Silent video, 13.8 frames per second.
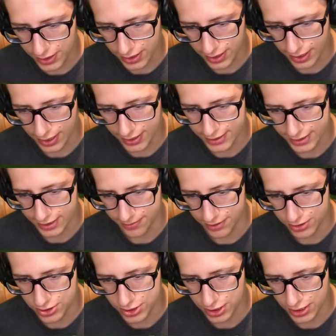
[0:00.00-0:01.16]
a lot of
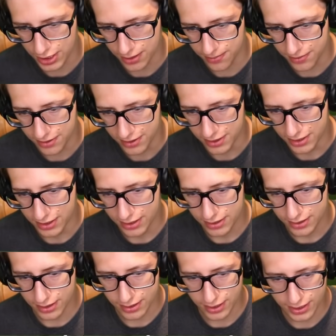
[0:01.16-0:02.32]
damage to them.
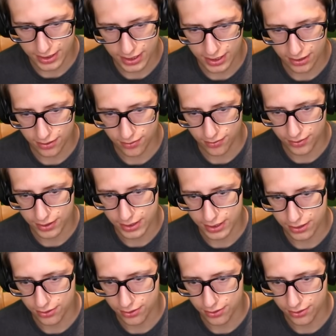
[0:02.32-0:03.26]
They can't really